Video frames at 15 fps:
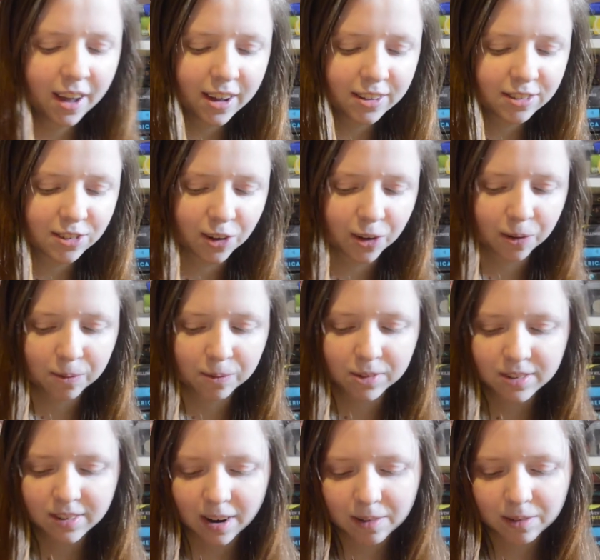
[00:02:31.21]
So, we'll
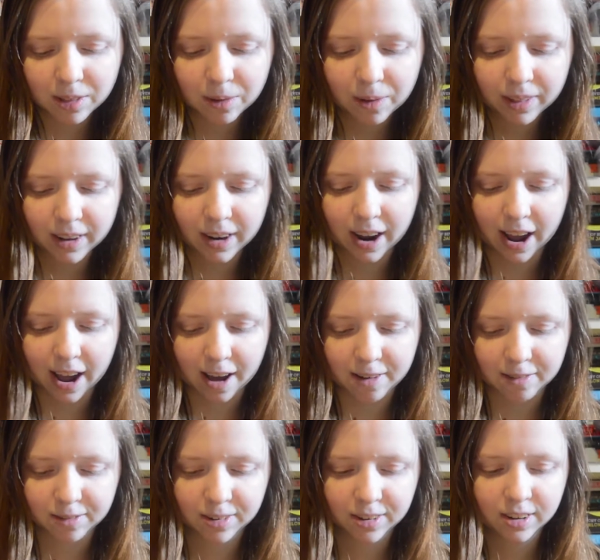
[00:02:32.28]
start with the one that I
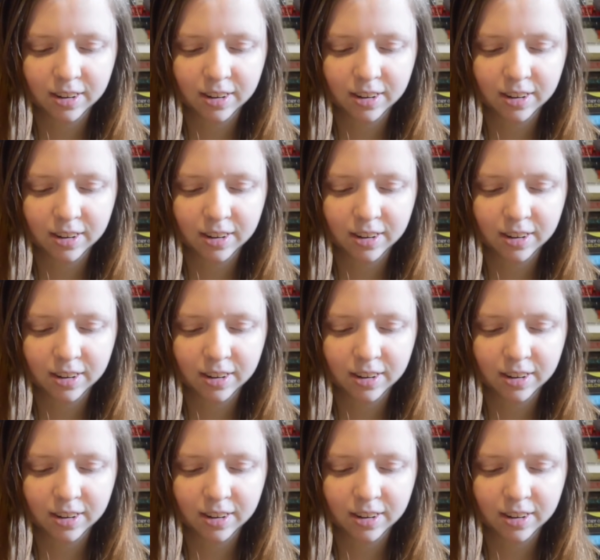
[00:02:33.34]
have